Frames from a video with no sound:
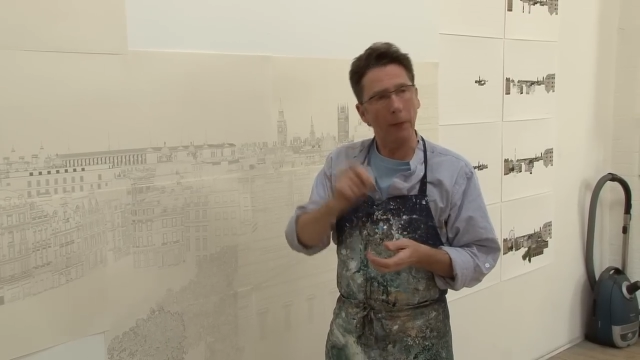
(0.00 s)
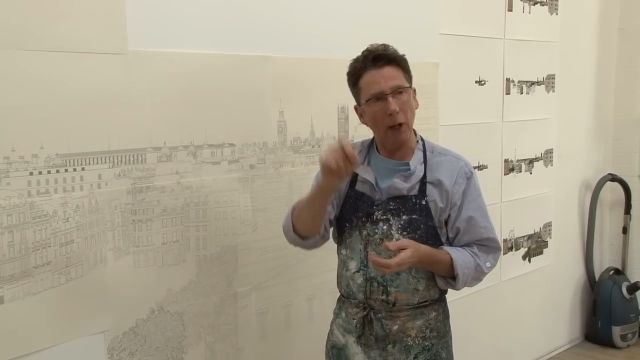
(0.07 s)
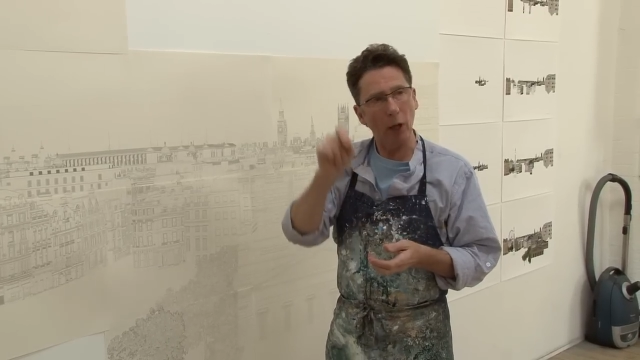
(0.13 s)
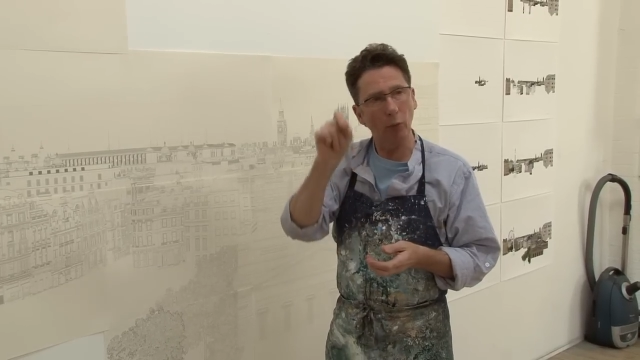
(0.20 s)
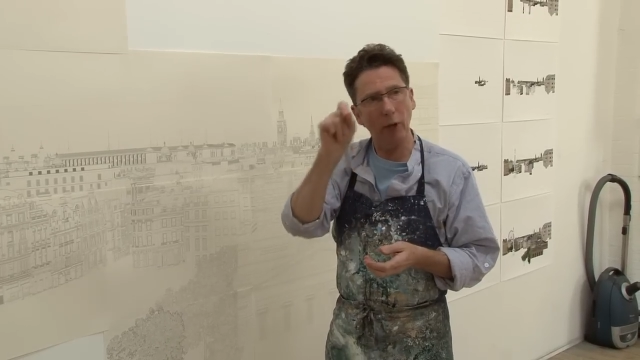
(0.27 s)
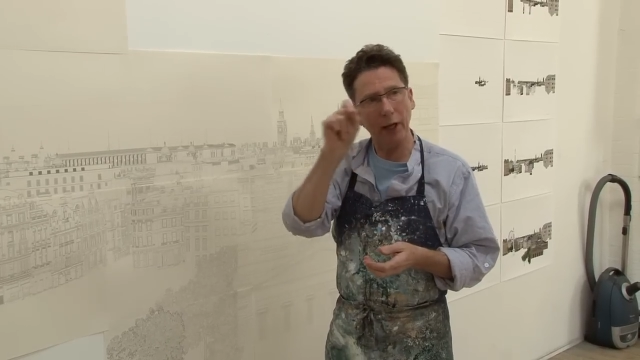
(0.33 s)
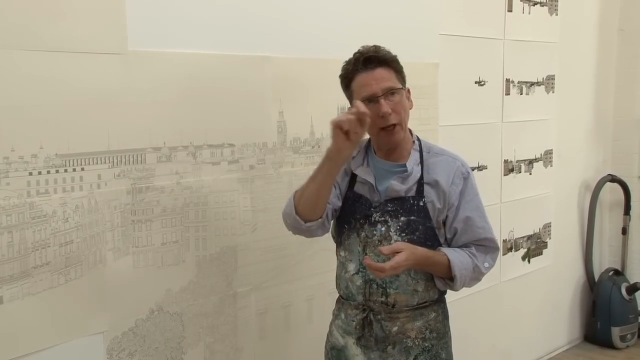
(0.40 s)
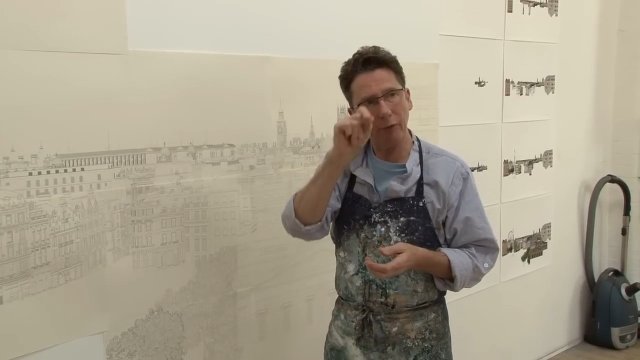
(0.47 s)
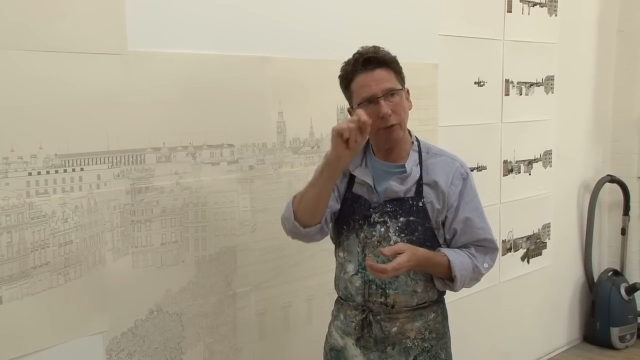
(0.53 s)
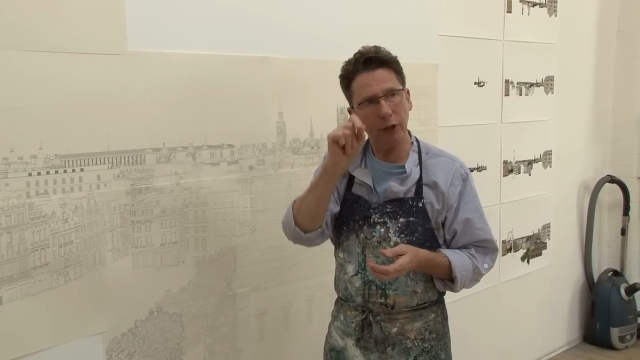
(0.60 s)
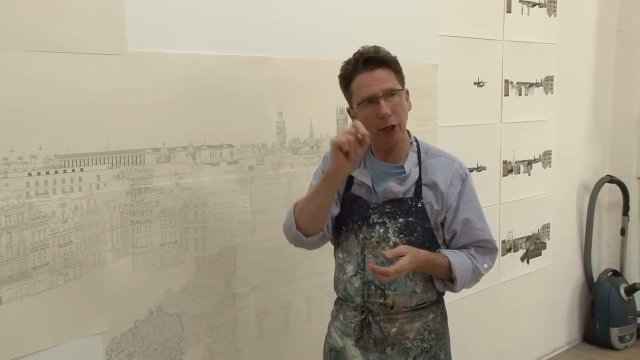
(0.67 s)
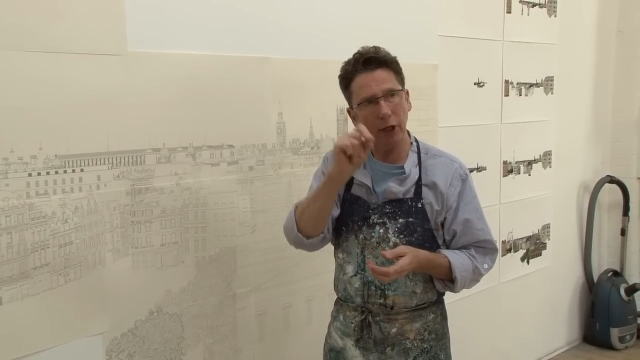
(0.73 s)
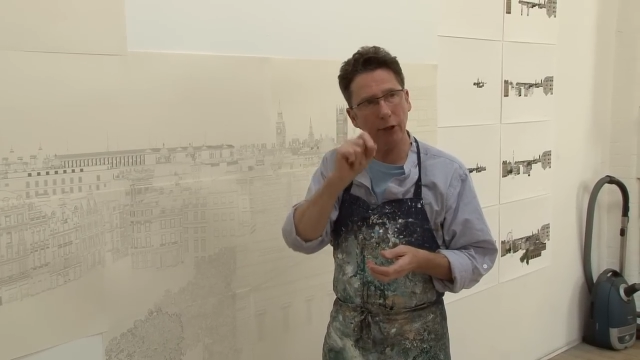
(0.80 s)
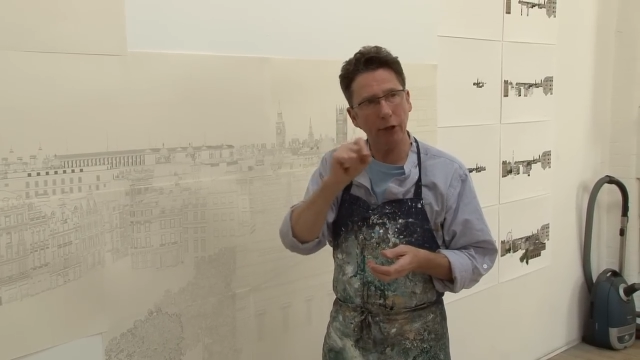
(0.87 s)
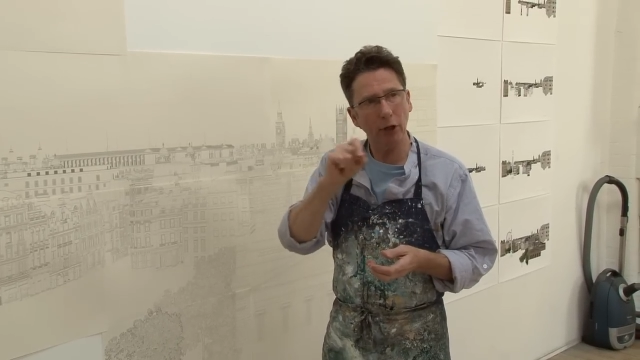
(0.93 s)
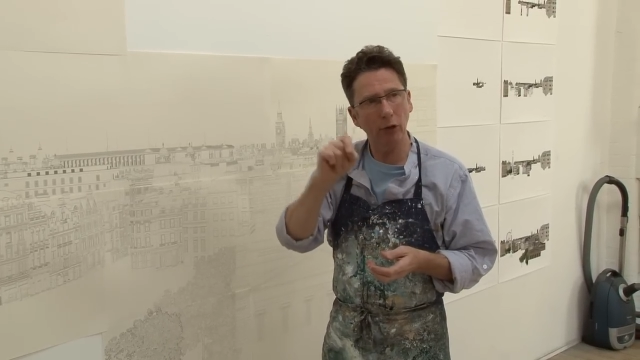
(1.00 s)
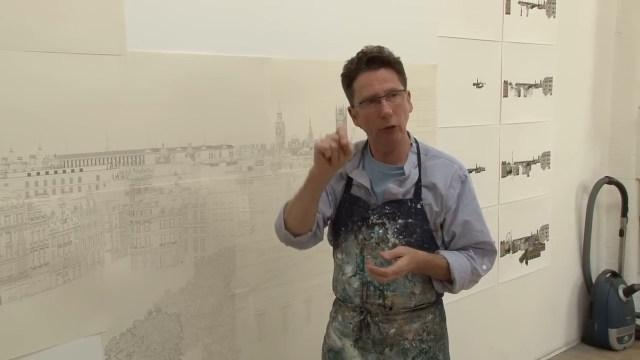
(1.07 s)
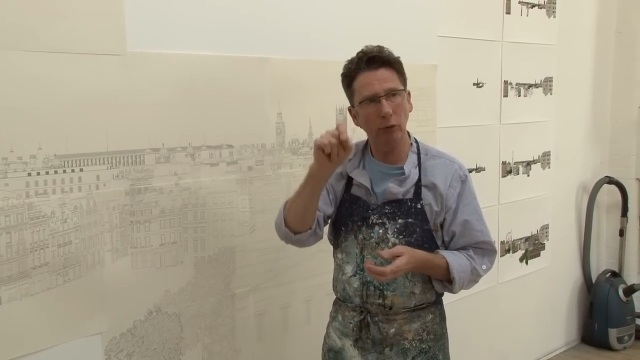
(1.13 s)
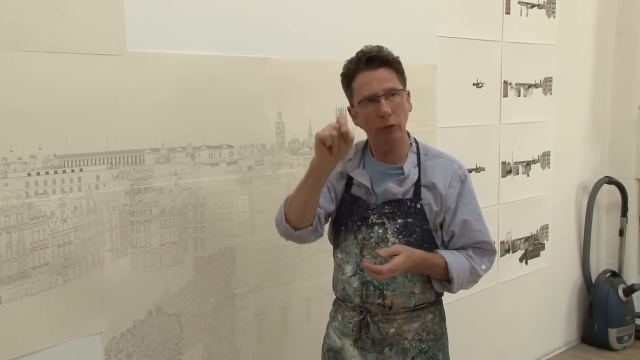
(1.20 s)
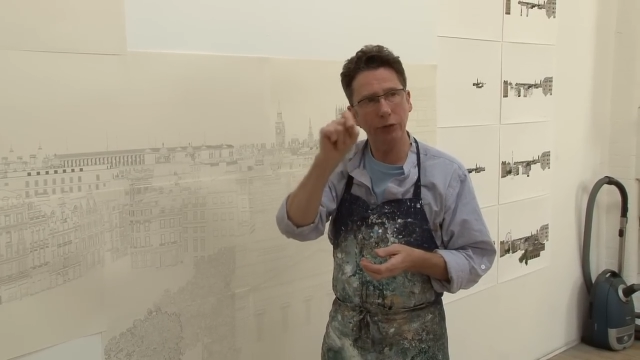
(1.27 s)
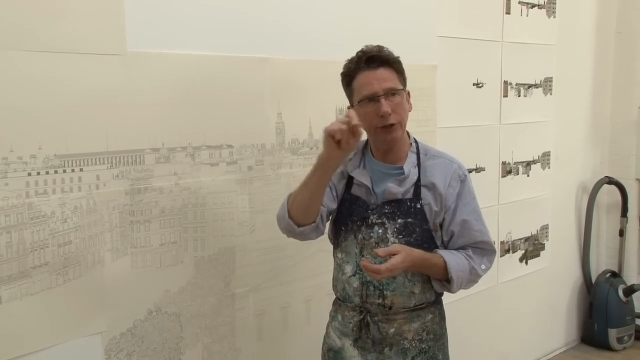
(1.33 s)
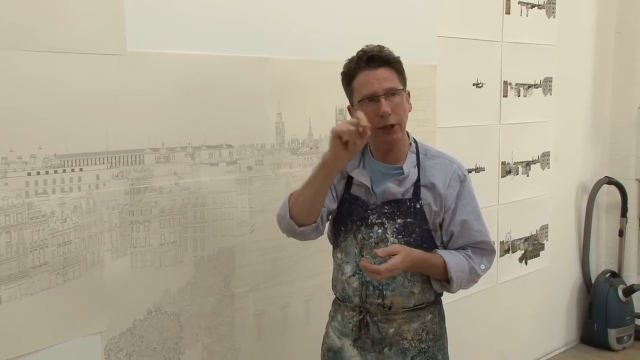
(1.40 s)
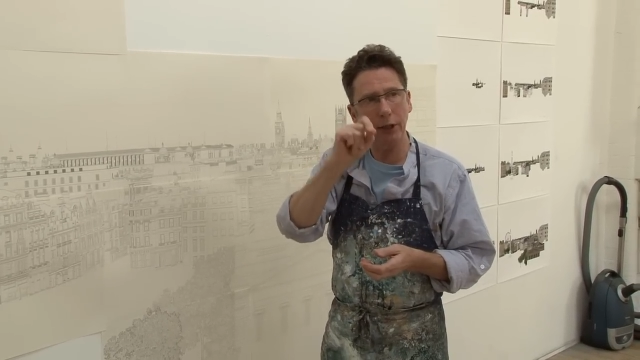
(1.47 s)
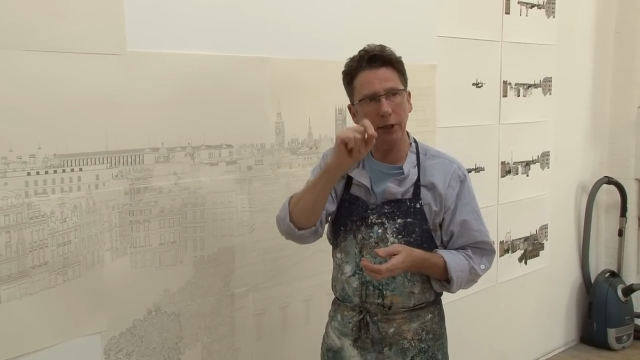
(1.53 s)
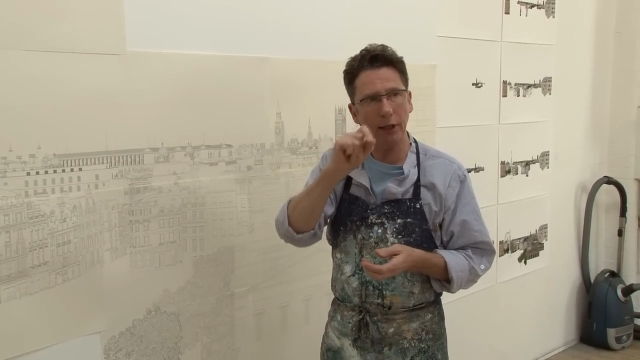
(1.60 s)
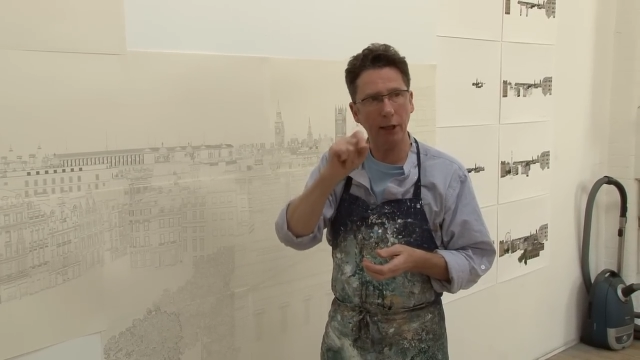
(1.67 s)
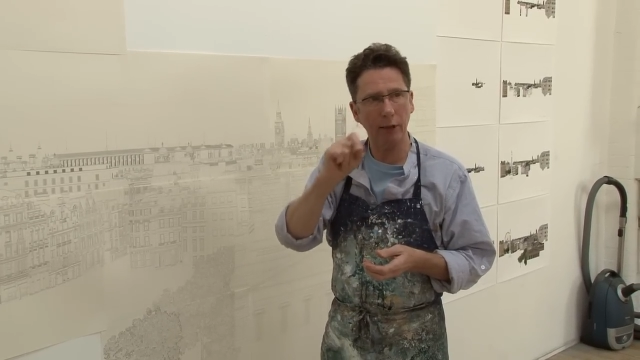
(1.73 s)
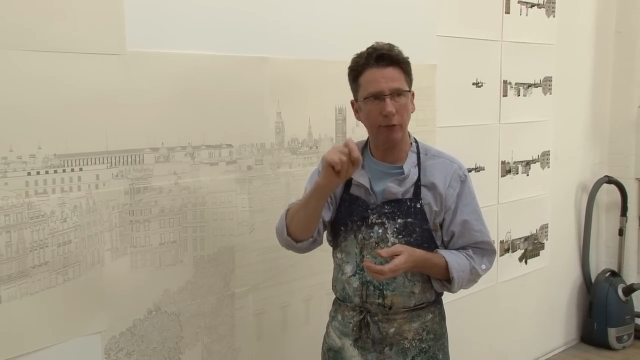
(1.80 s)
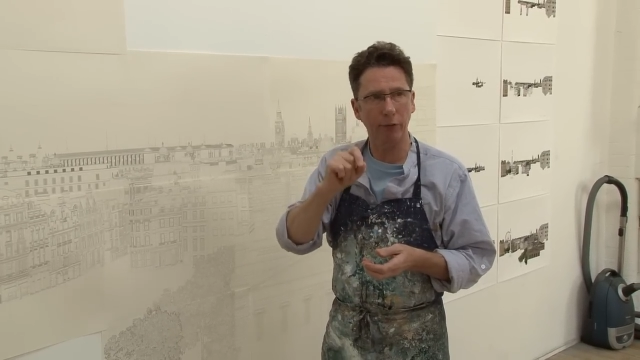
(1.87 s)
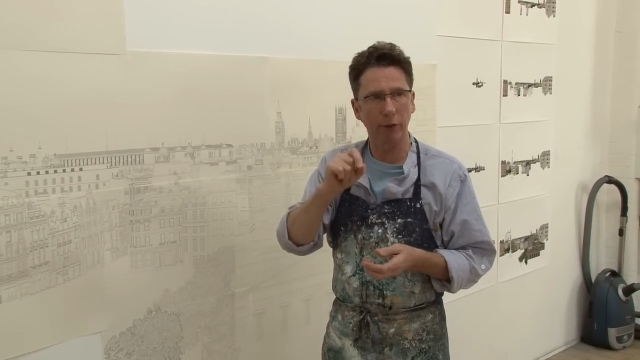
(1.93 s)
And we have to cut holes in
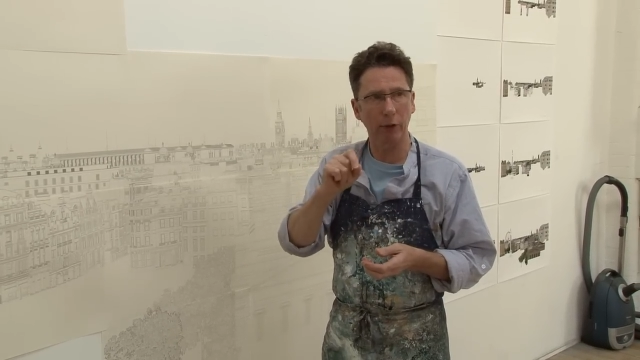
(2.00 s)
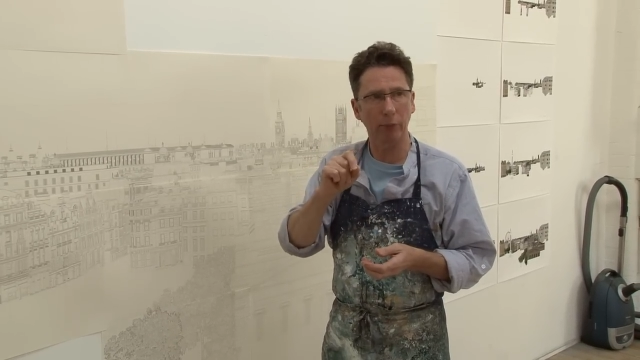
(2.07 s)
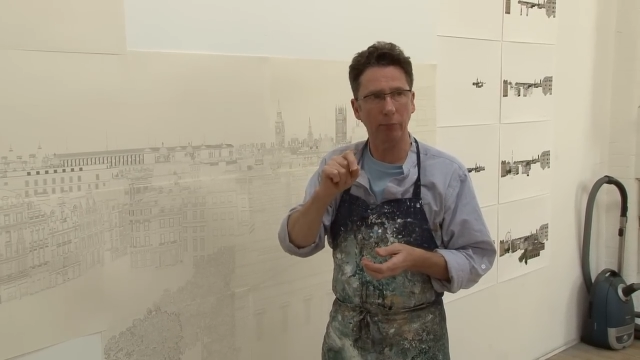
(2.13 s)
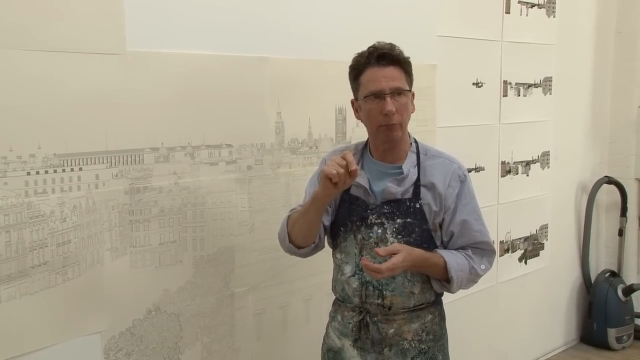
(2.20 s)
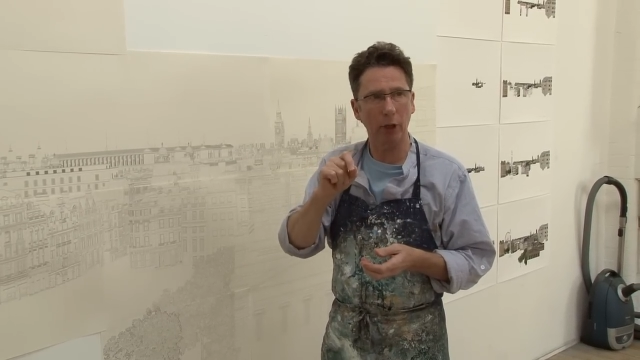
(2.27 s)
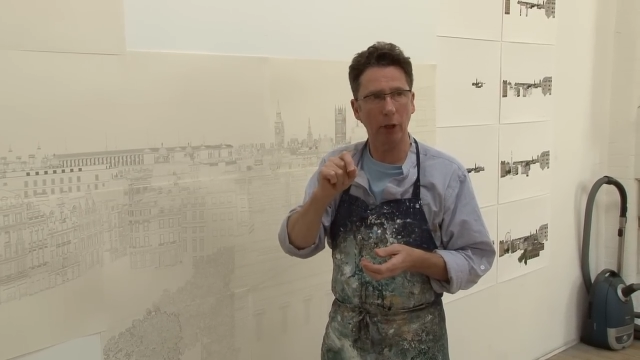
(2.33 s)
that film.